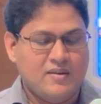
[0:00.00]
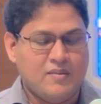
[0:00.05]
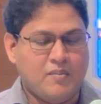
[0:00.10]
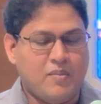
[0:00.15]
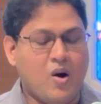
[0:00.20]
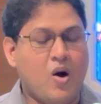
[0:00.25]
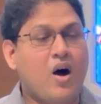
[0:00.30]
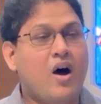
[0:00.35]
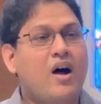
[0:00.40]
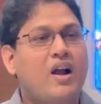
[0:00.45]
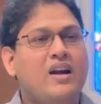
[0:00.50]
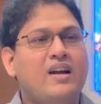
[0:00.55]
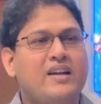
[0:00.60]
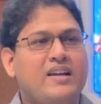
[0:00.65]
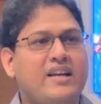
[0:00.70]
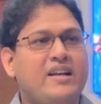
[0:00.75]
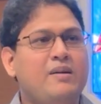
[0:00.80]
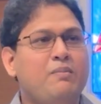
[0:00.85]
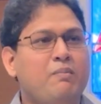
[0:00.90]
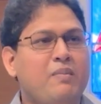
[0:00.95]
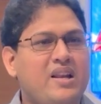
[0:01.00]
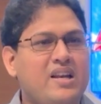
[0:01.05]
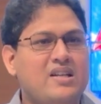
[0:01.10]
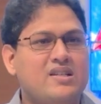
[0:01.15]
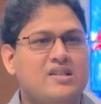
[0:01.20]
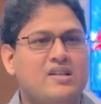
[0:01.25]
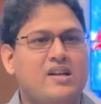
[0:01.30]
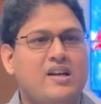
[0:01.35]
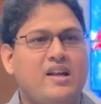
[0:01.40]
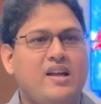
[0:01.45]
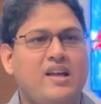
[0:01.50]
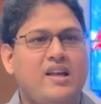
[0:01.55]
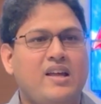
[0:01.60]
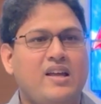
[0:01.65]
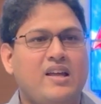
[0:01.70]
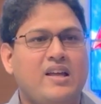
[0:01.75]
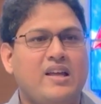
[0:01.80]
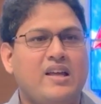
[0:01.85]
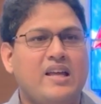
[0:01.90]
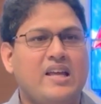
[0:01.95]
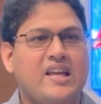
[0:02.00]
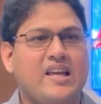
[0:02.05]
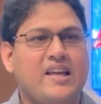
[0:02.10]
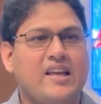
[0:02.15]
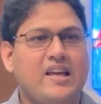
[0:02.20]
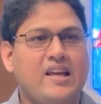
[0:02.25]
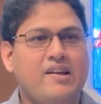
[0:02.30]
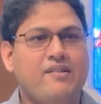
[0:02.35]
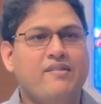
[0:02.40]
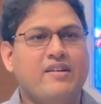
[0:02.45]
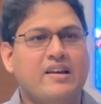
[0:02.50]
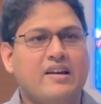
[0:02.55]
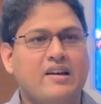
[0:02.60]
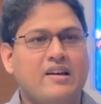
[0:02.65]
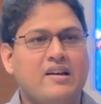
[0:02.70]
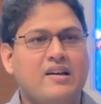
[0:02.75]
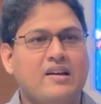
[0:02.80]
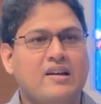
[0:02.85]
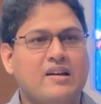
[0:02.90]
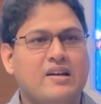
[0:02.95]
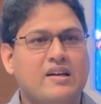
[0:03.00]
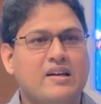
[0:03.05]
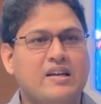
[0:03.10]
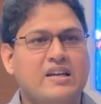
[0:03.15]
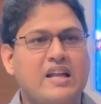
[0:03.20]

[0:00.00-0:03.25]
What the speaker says: Paul did ministry, even